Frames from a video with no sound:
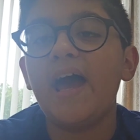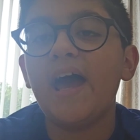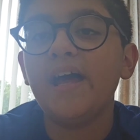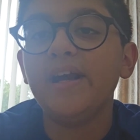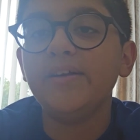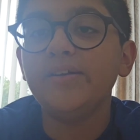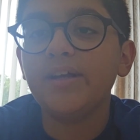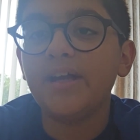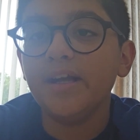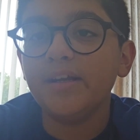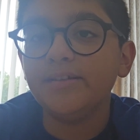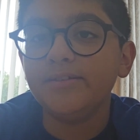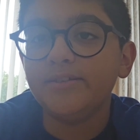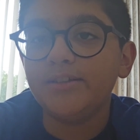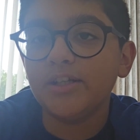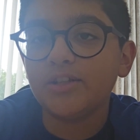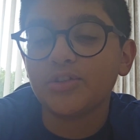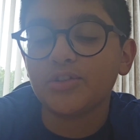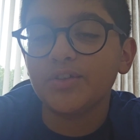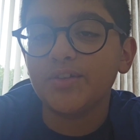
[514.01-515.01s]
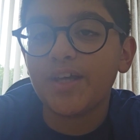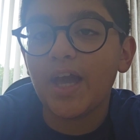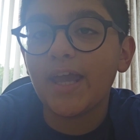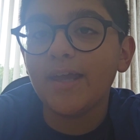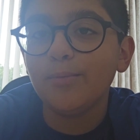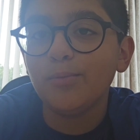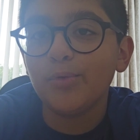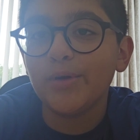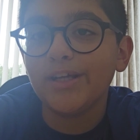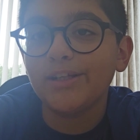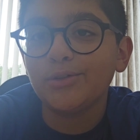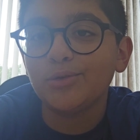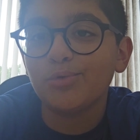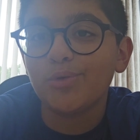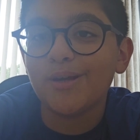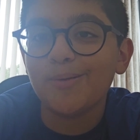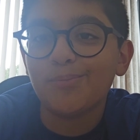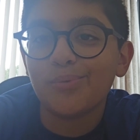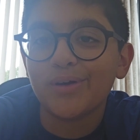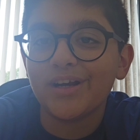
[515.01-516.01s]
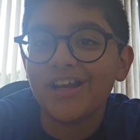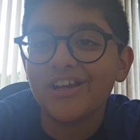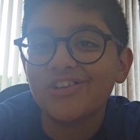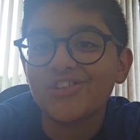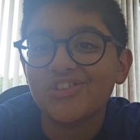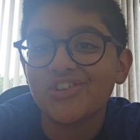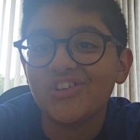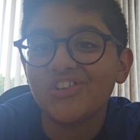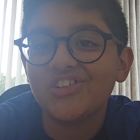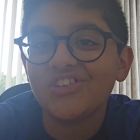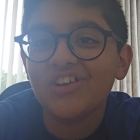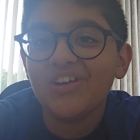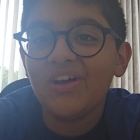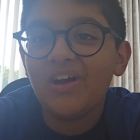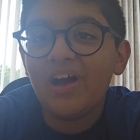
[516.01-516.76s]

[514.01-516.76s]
end in this game week 3 predictions.